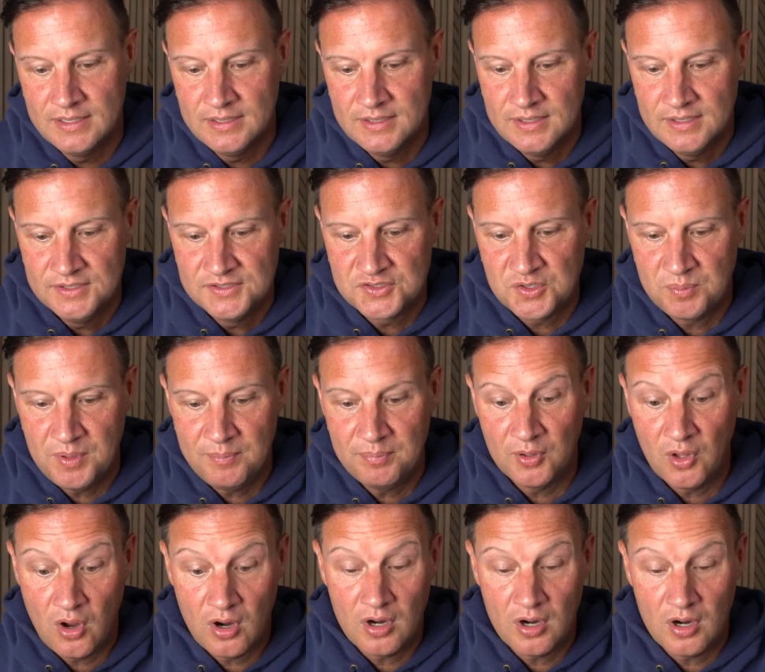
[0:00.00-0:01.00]
So people
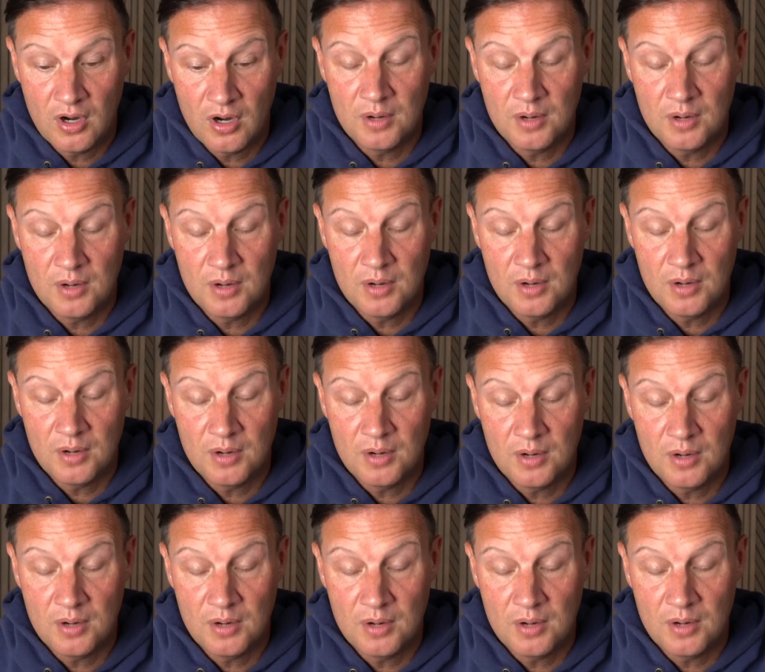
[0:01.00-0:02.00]
are being imprisoned
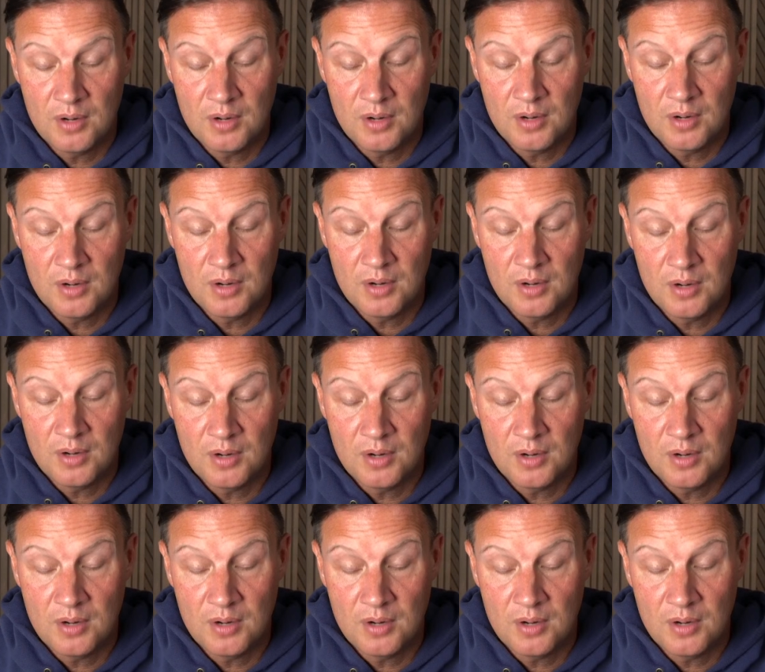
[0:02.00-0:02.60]
for free